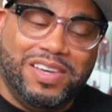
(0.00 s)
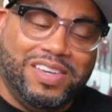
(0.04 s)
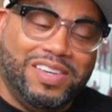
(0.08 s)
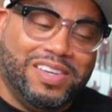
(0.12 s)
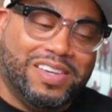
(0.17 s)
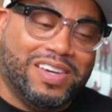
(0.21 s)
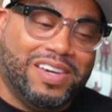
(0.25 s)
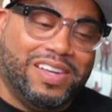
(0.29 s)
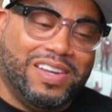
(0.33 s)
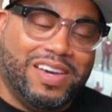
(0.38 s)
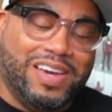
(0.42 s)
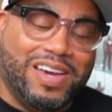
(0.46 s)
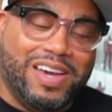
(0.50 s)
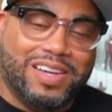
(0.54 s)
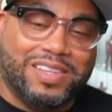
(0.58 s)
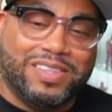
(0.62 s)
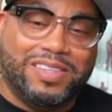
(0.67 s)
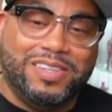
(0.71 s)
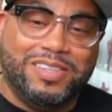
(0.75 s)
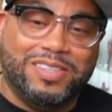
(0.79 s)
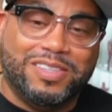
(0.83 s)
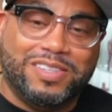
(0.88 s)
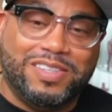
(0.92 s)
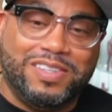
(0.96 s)
he kind of
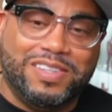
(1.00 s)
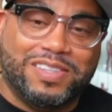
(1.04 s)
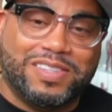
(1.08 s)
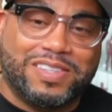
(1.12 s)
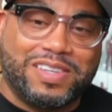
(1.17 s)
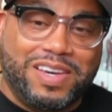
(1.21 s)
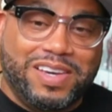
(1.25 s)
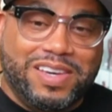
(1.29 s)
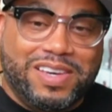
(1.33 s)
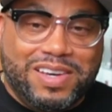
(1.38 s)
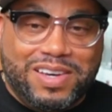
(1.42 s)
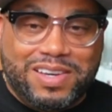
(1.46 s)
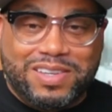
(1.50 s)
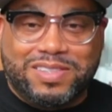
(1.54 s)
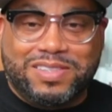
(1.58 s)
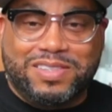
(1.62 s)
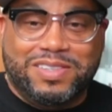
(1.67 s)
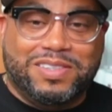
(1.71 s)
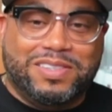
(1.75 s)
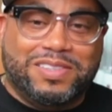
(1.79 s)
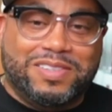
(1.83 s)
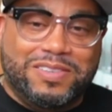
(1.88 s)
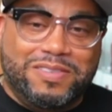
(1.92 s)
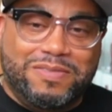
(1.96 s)
hacked into this AI
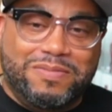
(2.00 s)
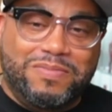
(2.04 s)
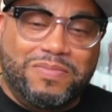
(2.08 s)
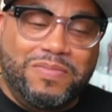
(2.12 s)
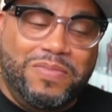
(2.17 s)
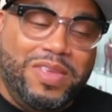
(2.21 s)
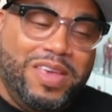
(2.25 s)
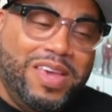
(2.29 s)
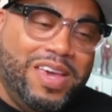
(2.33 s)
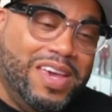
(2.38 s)
system,